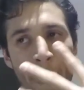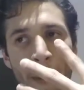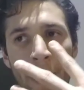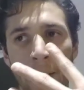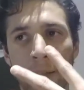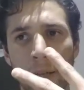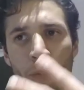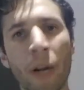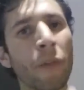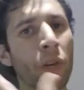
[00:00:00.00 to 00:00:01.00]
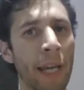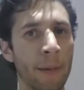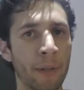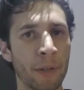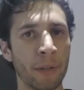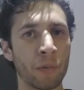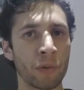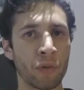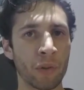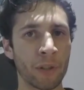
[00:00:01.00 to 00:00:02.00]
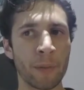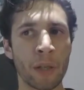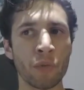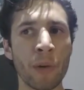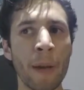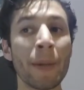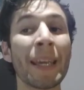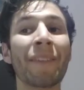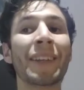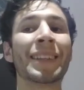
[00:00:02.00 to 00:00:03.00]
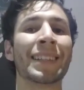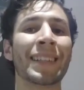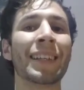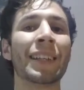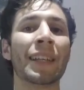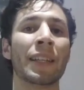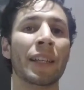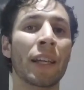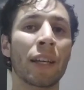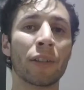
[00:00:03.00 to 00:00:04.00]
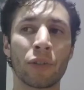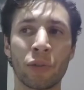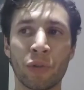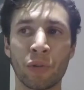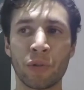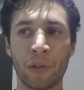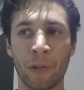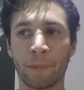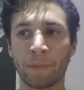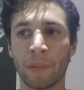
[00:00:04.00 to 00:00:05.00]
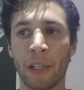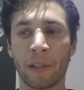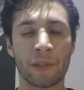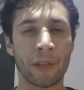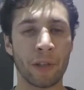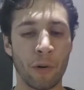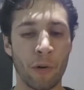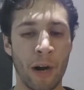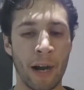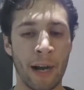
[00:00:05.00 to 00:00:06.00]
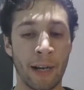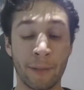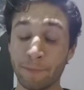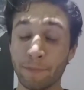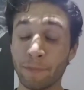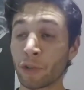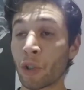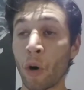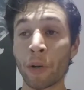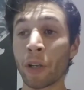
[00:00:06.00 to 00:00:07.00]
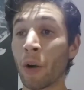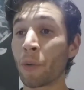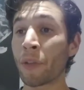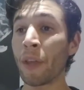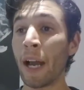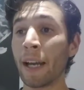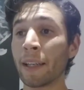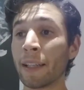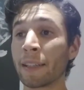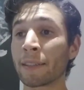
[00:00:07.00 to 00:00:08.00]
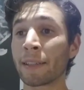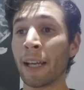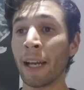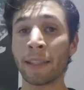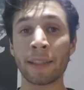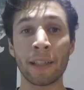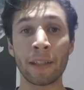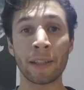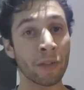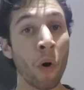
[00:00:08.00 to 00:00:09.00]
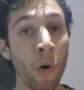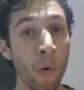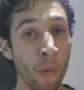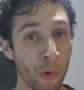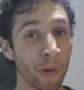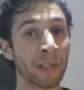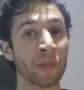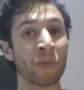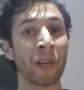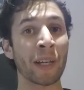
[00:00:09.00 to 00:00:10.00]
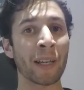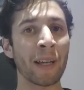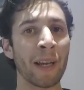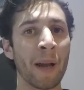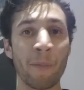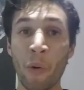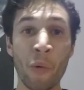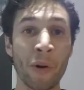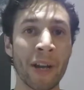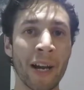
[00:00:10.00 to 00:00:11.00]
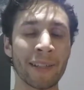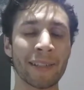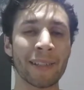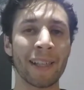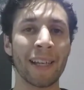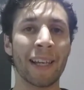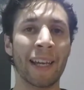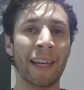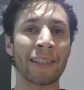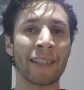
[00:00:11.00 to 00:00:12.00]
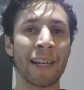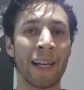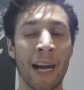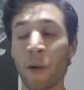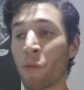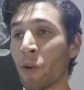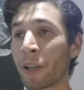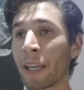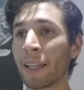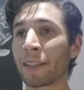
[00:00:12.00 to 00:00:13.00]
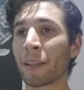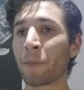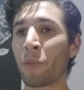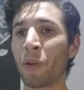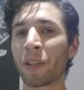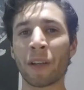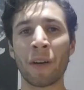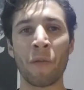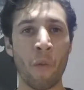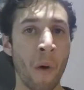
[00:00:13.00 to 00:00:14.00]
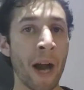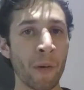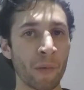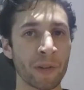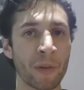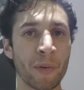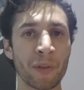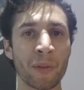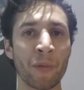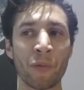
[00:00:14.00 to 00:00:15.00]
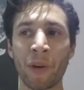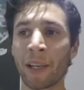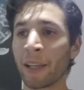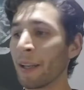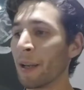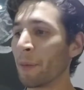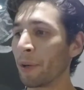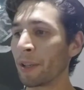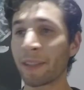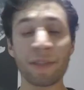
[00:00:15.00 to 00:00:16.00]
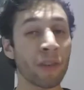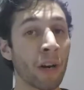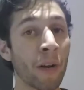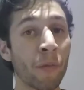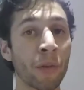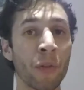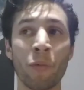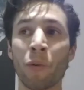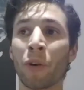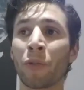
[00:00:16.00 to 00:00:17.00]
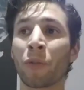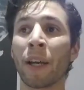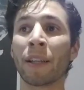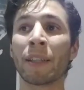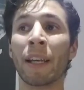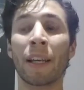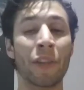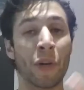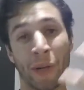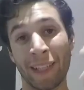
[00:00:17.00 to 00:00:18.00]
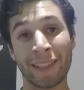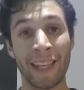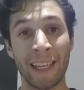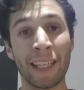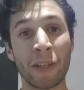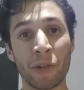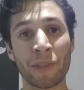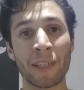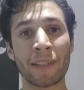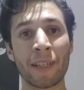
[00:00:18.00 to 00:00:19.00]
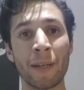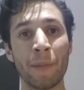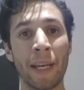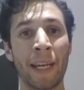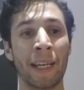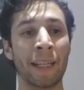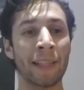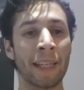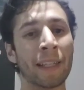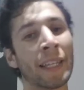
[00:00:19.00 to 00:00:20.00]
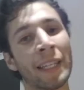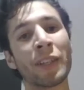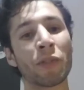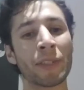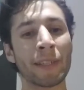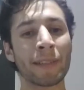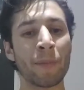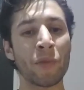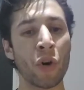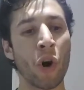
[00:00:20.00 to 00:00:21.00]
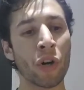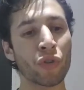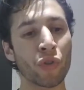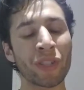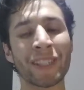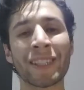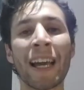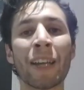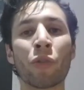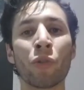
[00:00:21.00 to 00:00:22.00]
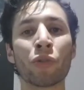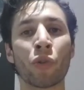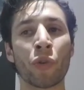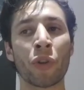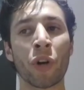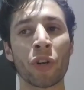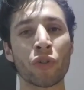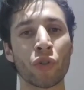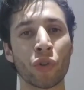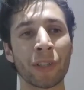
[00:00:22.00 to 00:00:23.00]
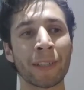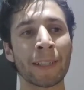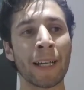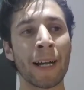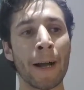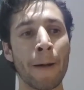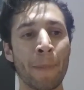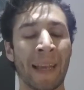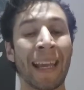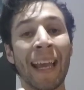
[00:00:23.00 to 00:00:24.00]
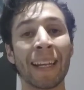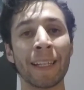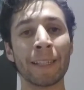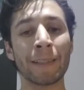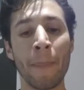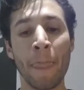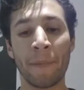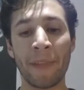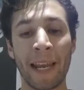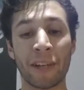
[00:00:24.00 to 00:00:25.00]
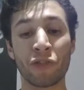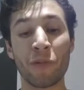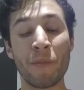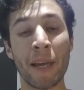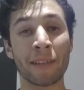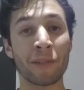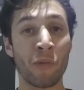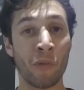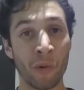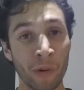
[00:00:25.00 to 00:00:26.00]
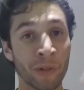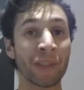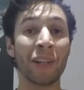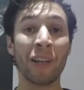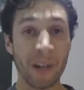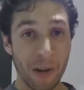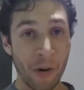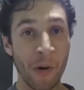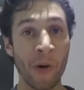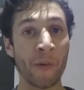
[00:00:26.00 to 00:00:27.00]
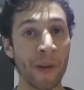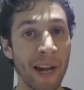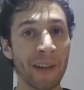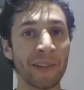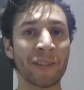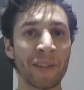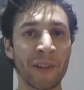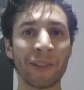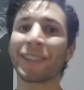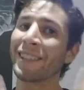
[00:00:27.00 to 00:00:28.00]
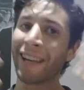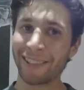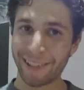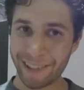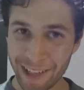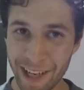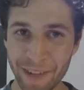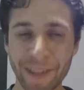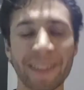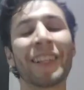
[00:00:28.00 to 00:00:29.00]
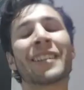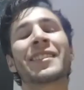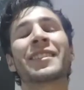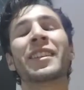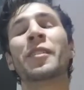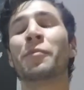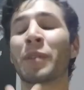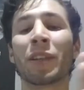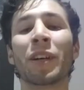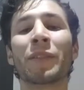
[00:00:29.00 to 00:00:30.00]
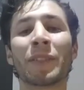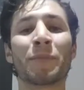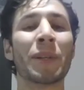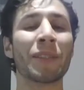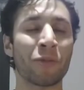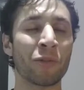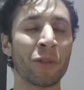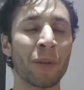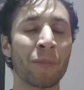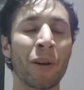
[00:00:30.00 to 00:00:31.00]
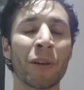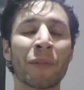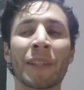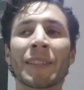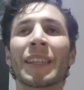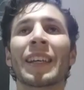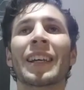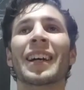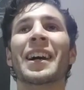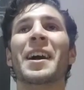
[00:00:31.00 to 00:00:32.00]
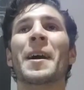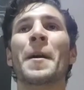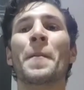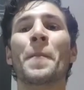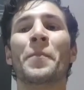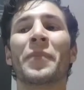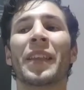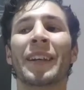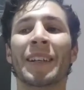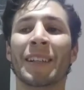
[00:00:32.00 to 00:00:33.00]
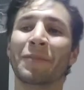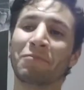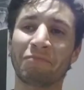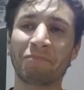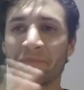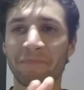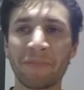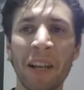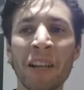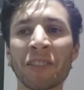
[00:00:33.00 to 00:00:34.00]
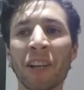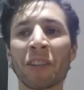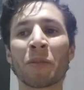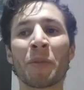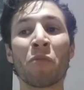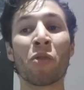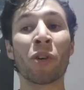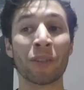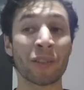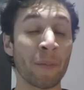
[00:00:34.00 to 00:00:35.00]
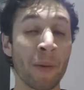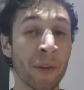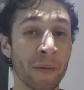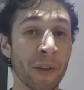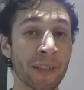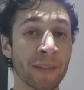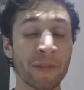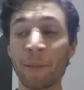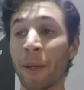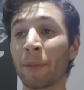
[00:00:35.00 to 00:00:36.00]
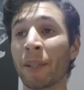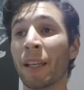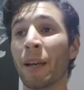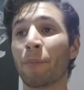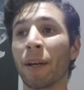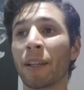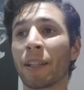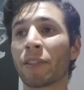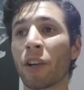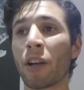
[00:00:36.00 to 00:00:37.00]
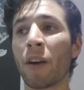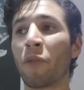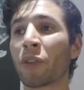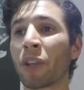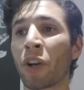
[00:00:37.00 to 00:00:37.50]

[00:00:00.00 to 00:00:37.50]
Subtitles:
And whatever can be with choice, because we have been given the dignity to do so. So going on with that is that this whole world is running, but we're not. And I will get into the point of why we're supposed to be running, but let's start off with the world, right? There is the ecosystem, and in the ecosystem there are certain cycles, or there are certain mechanics that actually makes the world go around. You know, it's not just love, but love plays a really big part of it. Talk a little bit more, some other philosophy maybe, but let's start off with the